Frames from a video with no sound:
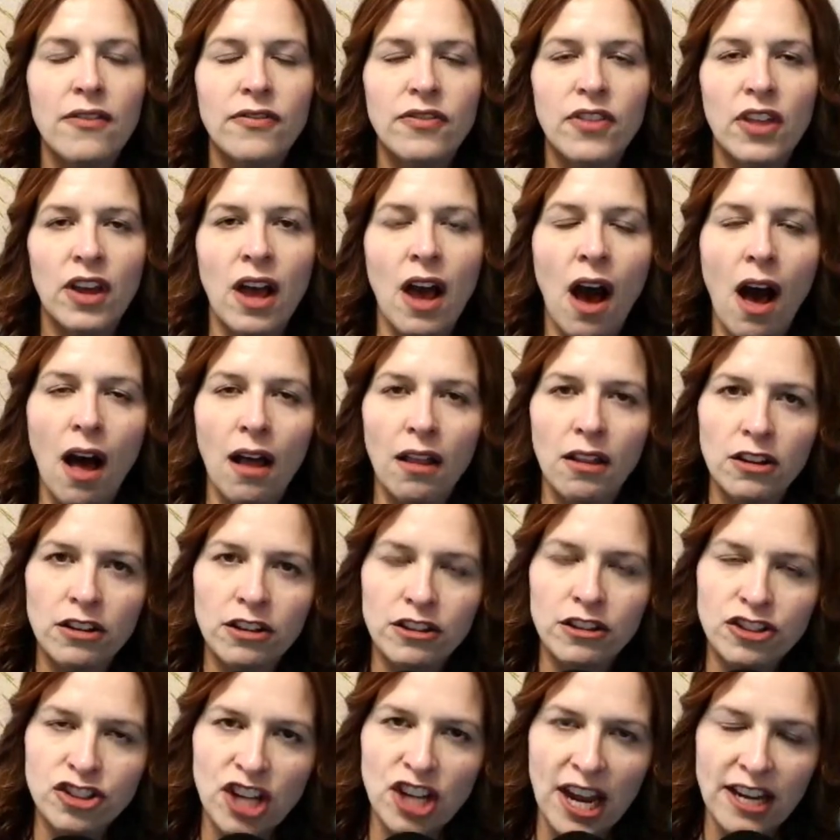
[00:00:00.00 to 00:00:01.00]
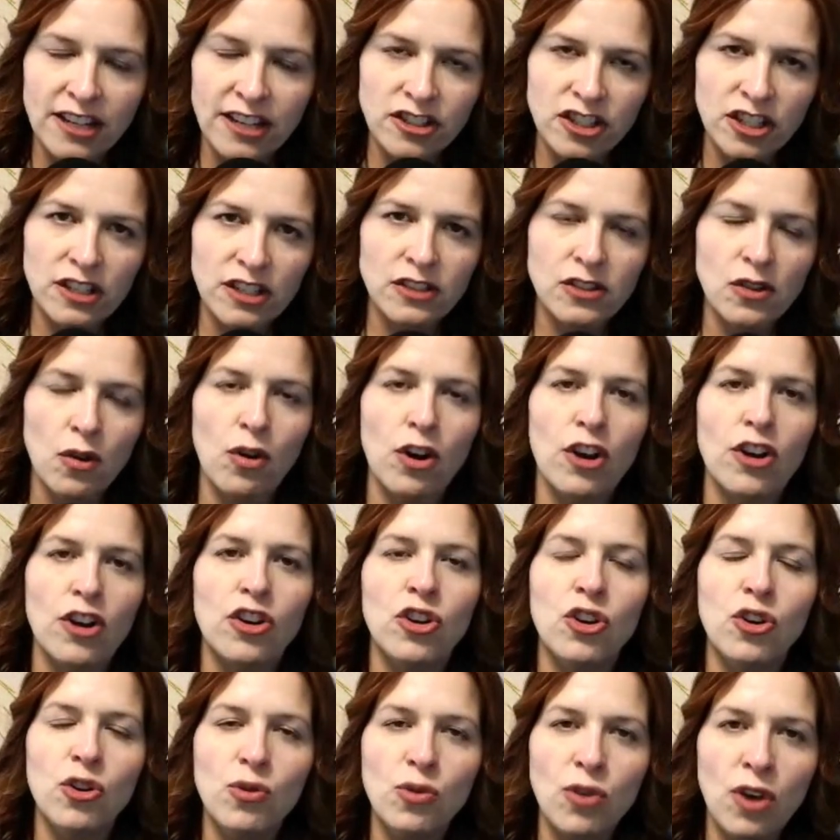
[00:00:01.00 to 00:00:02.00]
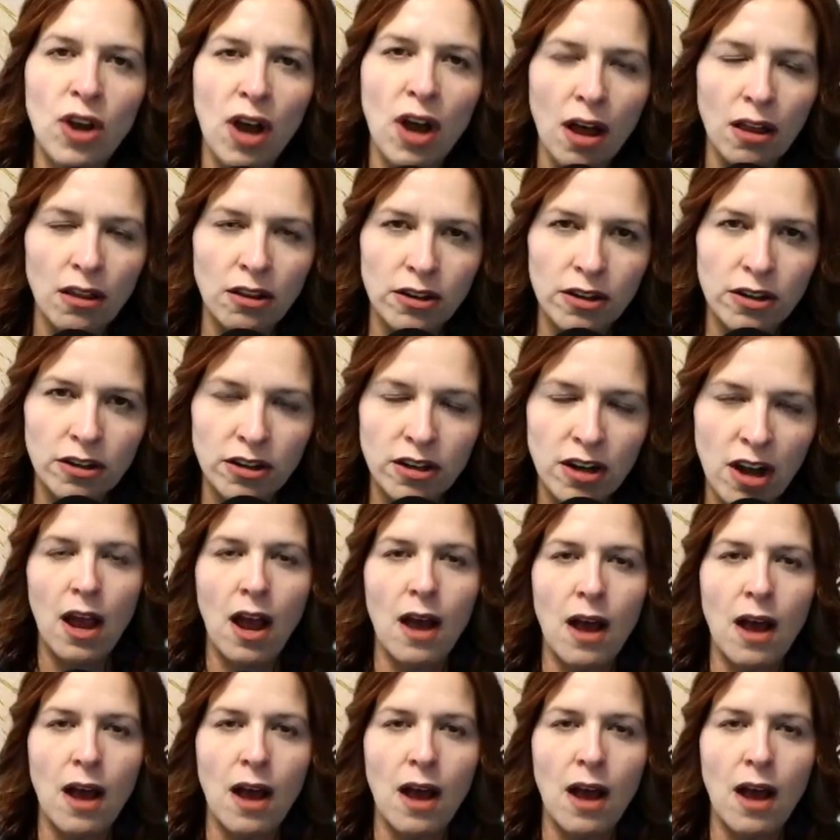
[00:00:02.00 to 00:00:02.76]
the color changes or a new color